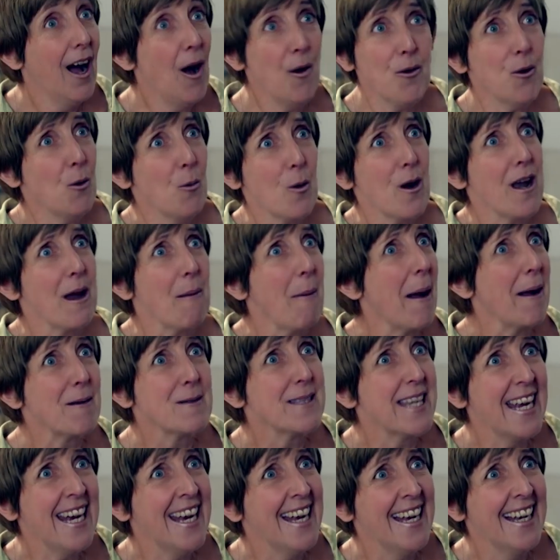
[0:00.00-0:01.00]
don't worry
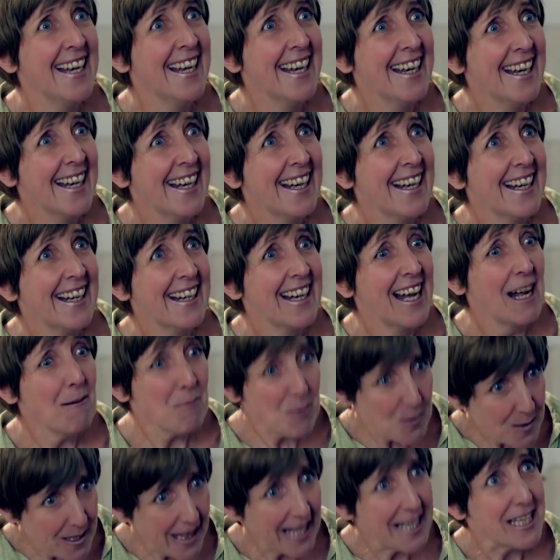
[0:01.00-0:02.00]
about it. I'm
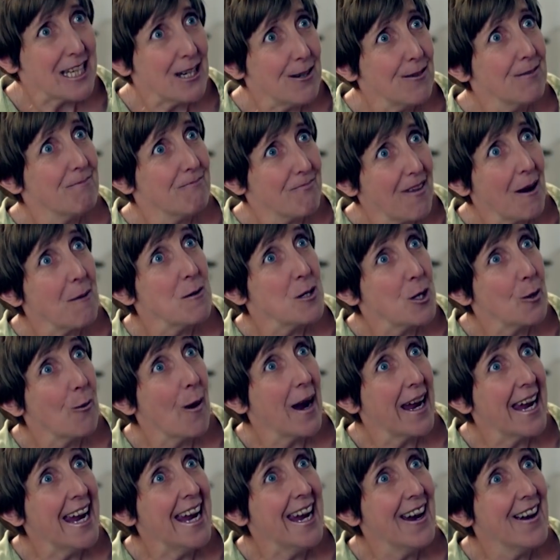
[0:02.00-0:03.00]
just glad you found your
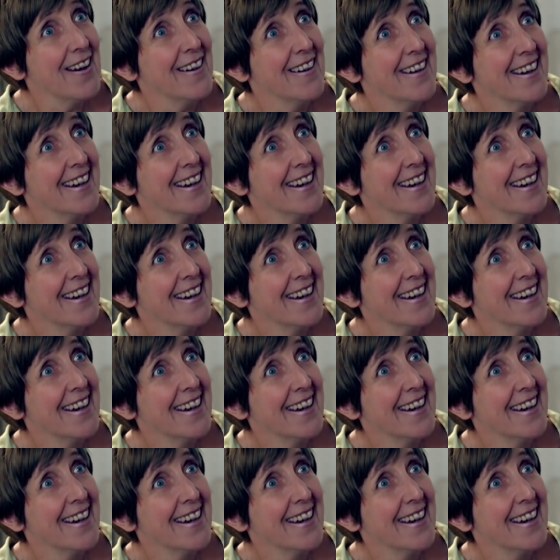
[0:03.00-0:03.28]
way here.